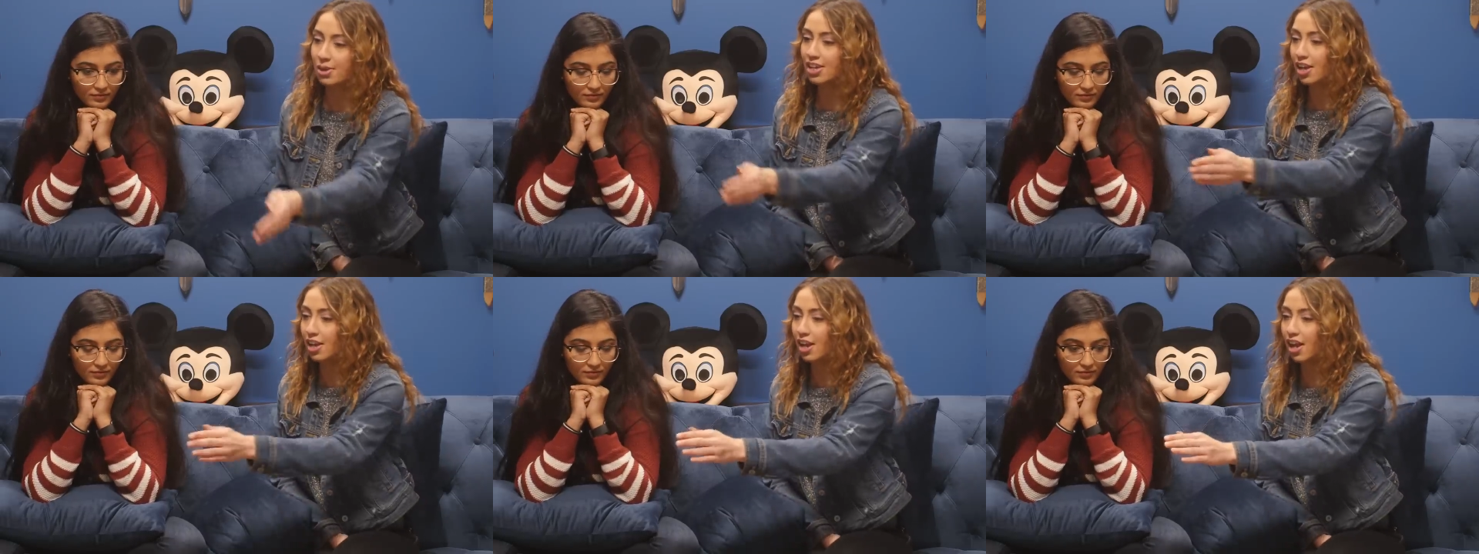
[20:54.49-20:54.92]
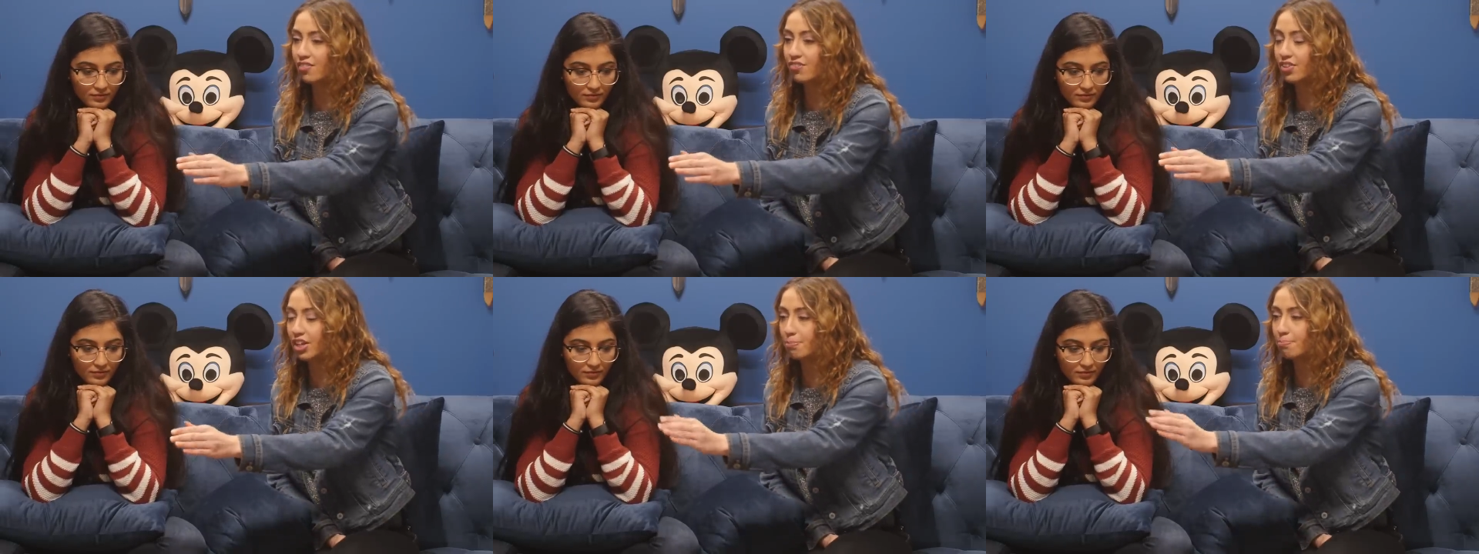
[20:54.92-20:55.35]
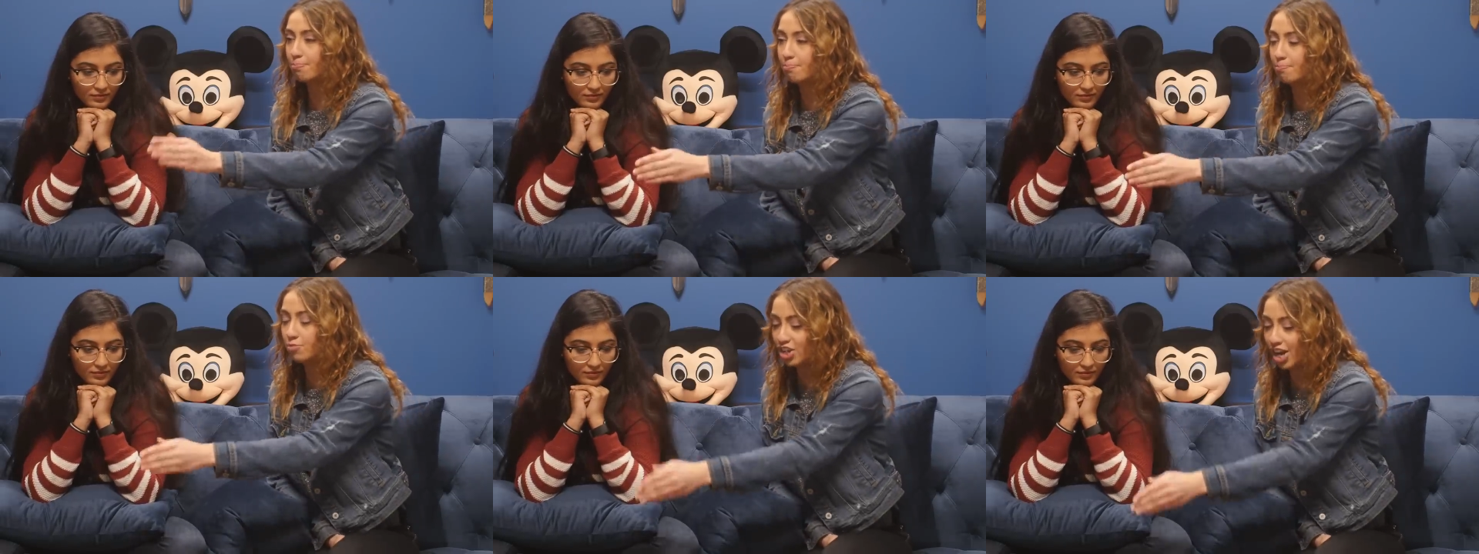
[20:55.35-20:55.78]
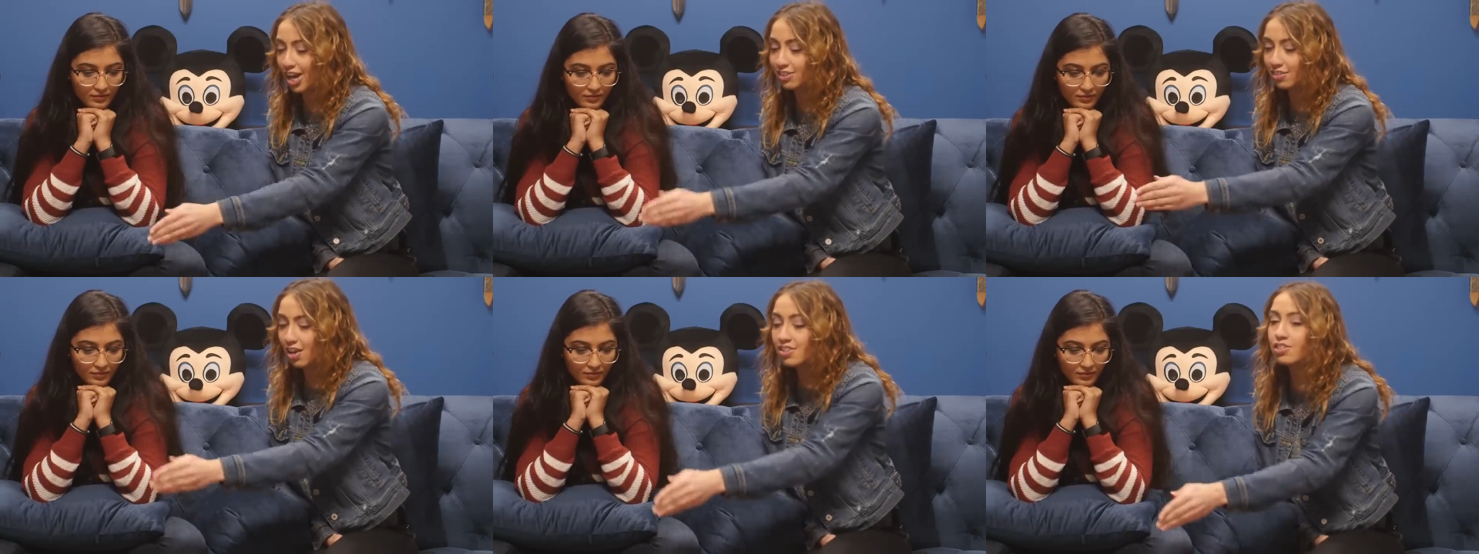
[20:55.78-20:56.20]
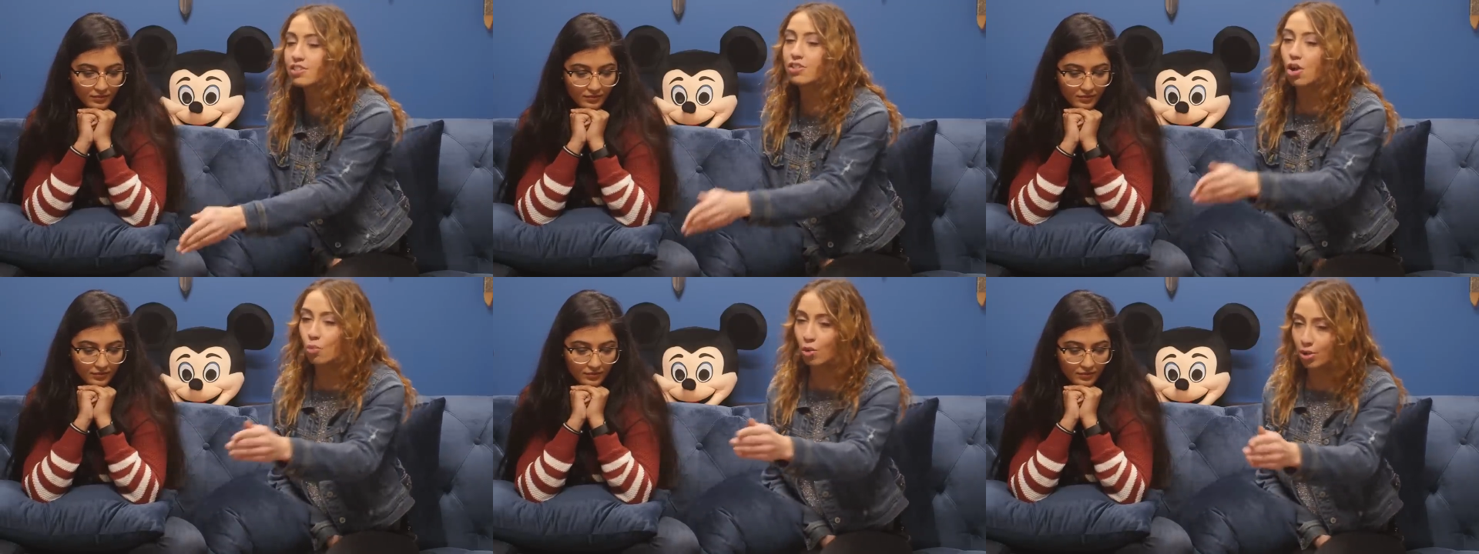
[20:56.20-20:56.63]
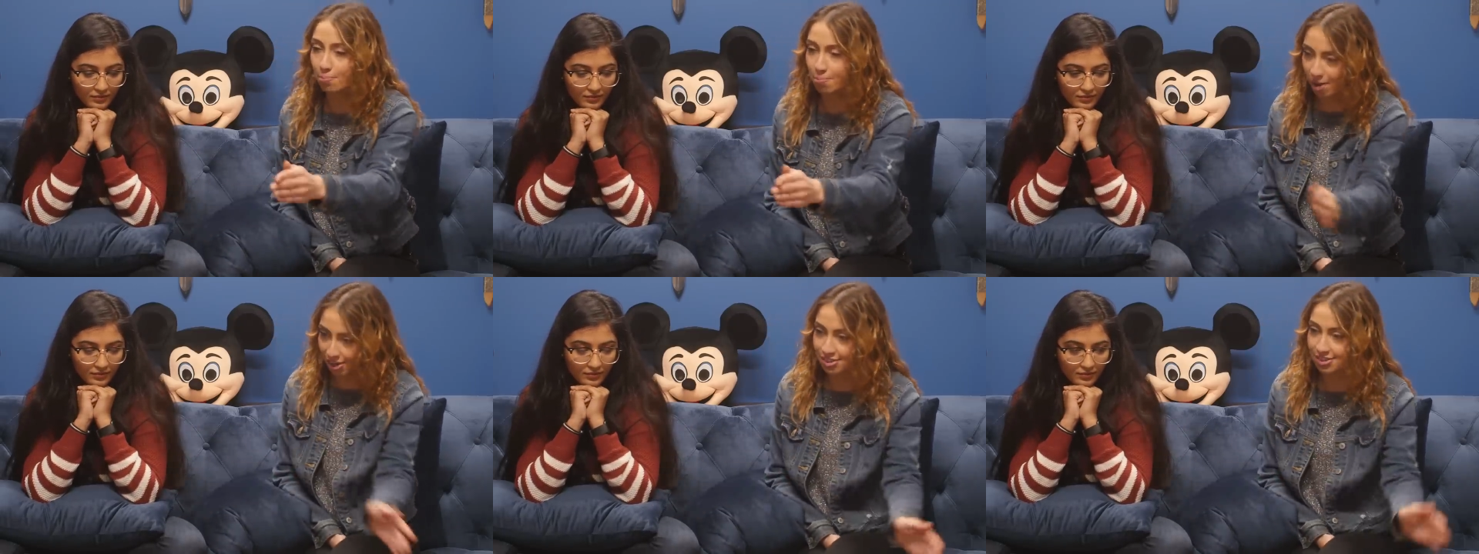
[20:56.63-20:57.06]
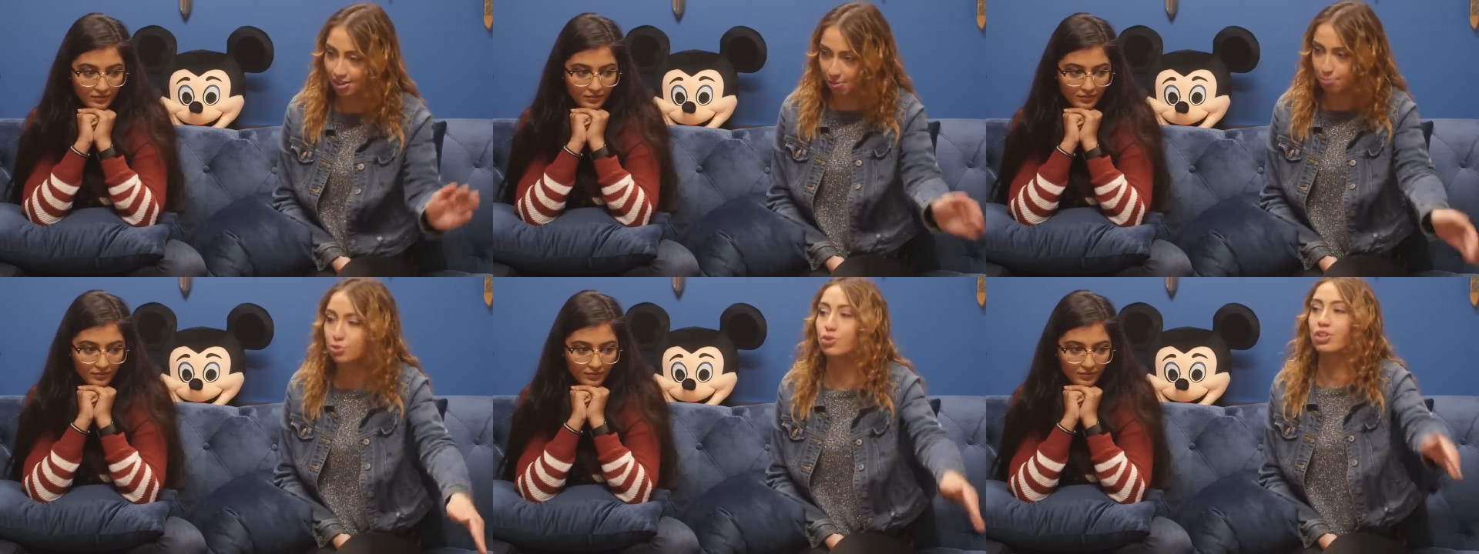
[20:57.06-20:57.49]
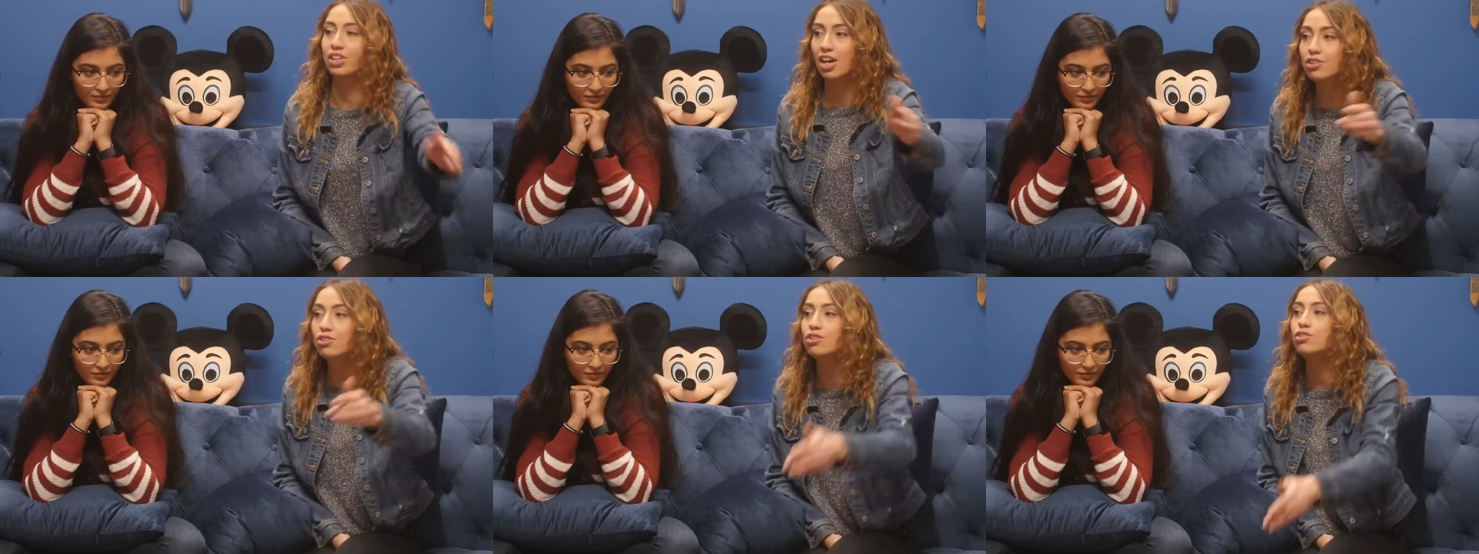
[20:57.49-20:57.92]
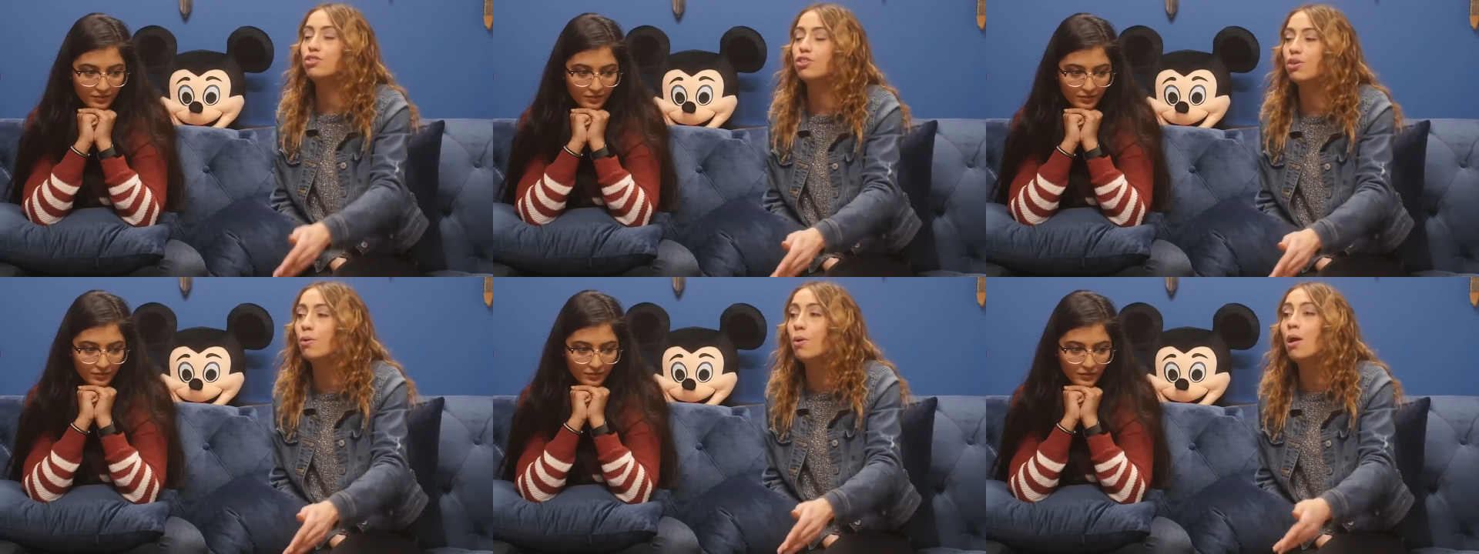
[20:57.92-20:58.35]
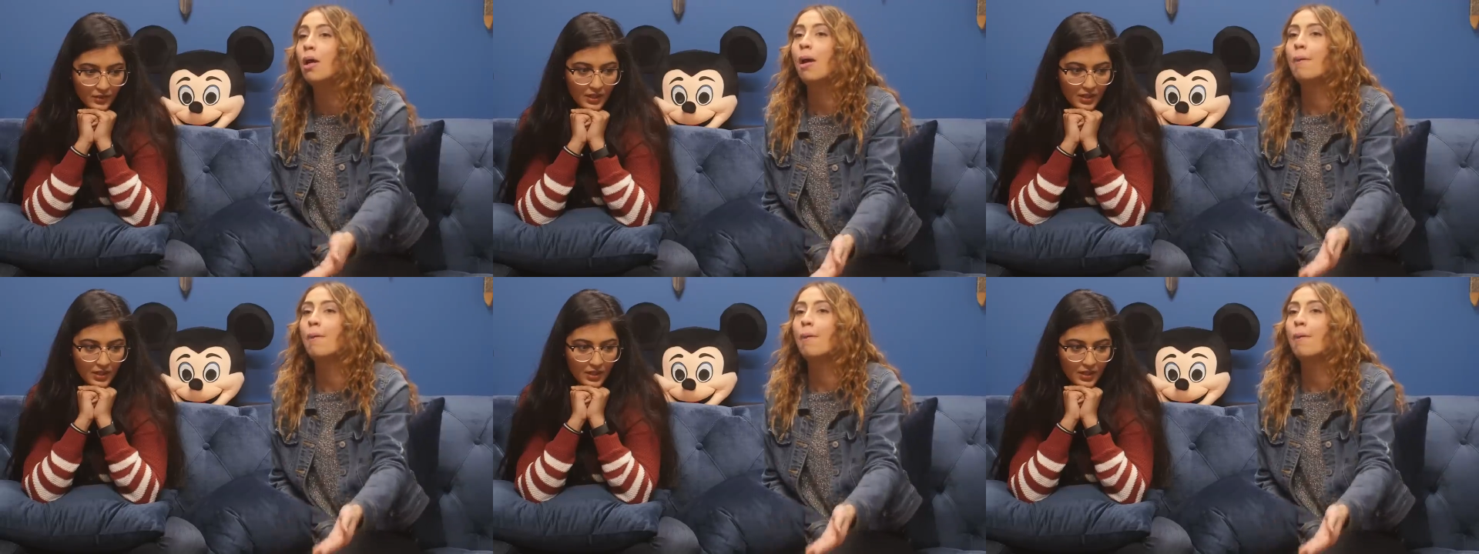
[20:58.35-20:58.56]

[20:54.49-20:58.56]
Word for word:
Speaker 1: But yet, I feel like Jack doesn't know what Ben set up Juliet to do,